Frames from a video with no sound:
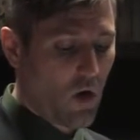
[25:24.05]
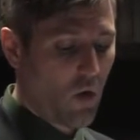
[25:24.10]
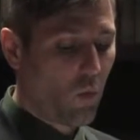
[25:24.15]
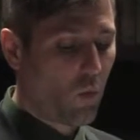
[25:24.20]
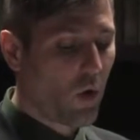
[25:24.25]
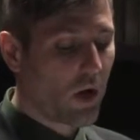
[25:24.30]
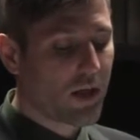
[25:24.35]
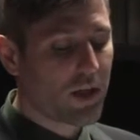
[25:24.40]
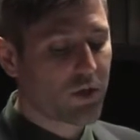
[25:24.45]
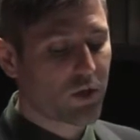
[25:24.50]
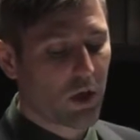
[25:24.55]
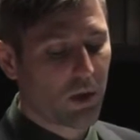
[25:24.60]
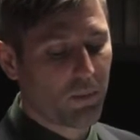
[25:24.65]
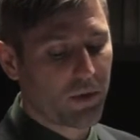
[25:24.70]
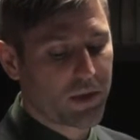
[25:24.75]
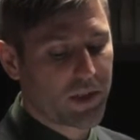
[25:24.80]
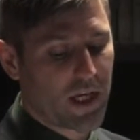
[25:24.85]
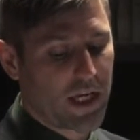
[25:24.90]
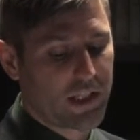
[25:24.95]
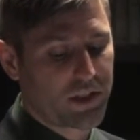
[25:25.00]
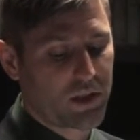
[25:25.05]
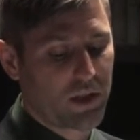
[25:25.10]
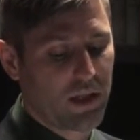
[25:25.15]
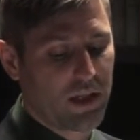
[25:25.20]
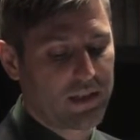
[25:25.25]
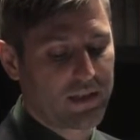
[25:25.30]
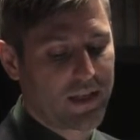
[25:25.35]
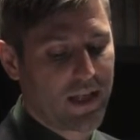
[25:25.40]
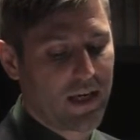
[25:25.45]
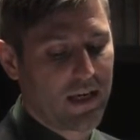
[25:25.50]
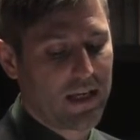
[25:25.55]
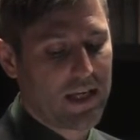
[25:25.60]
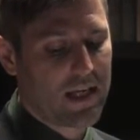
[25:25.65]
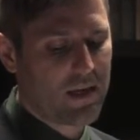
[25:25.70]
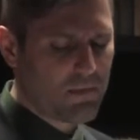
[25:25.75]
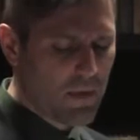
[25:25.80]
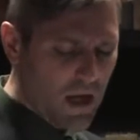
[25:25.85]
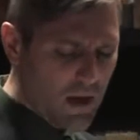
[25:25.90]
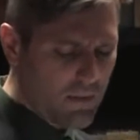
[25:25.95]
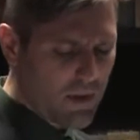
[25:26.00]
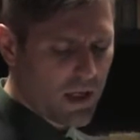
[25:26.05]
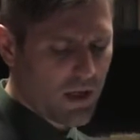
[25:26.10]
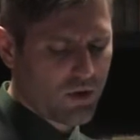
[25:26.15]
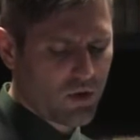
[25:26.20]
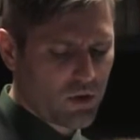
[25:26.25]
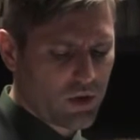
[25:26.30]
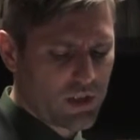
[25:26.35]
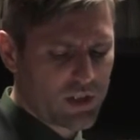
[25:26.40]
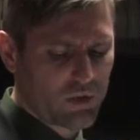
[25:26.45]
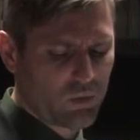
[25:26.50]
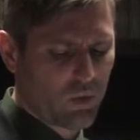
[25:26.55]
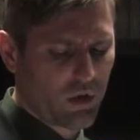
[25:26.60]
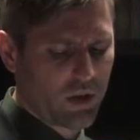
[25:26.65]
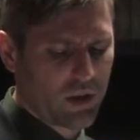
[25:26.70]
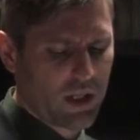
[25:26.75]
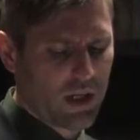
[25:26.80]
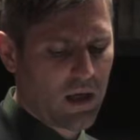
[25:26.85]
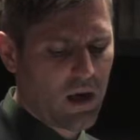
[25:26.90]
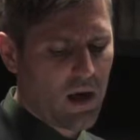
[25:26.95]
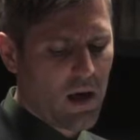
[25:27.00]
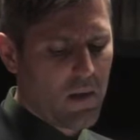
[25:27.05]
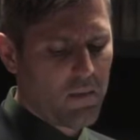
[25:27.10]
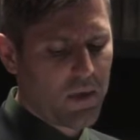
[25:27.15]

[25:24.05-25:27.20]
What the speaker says: One interpretation is that he may be untrustworthy